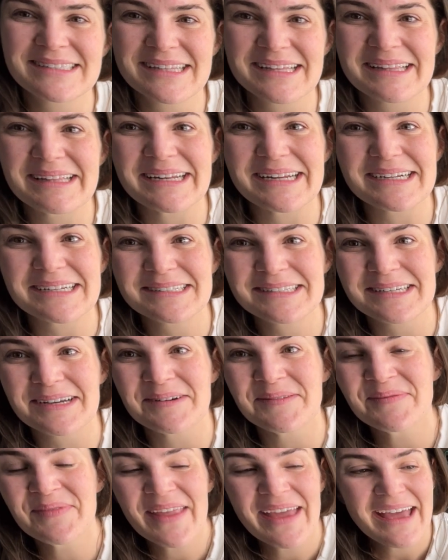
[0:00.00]
the clinic,
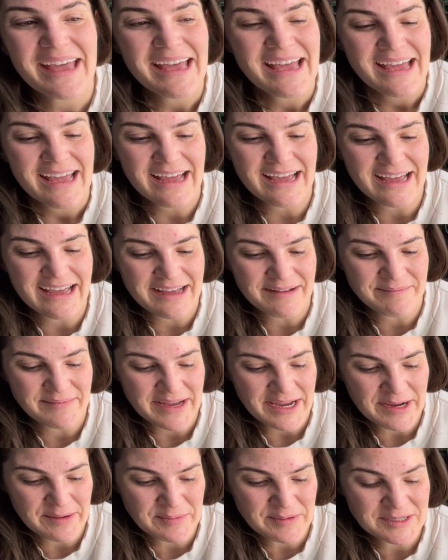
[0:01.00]
so I
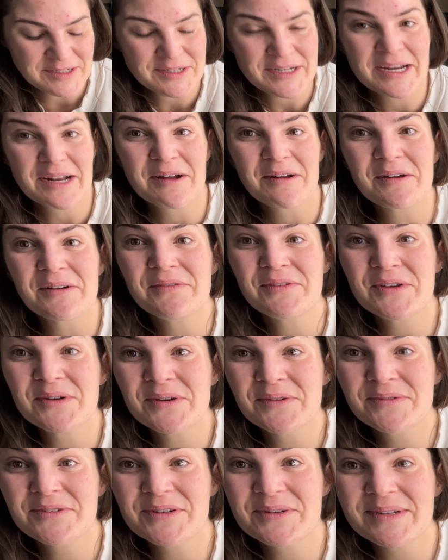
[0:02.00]
appreciate all of you
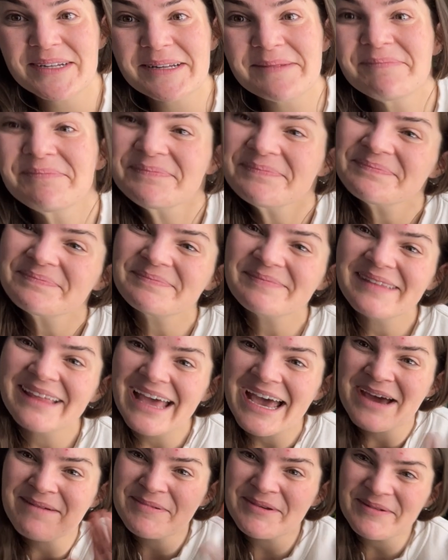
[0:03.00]
who've tuned in.
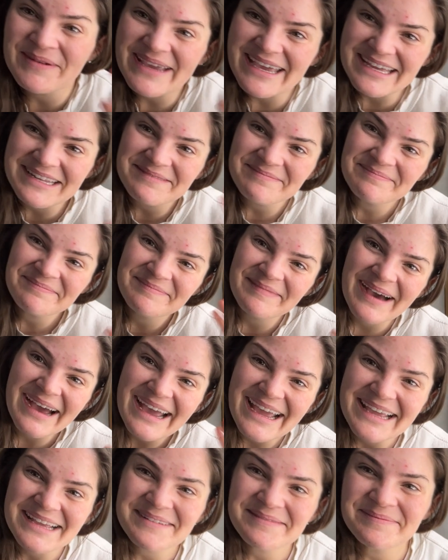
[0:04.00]
Happy weekend. Bye.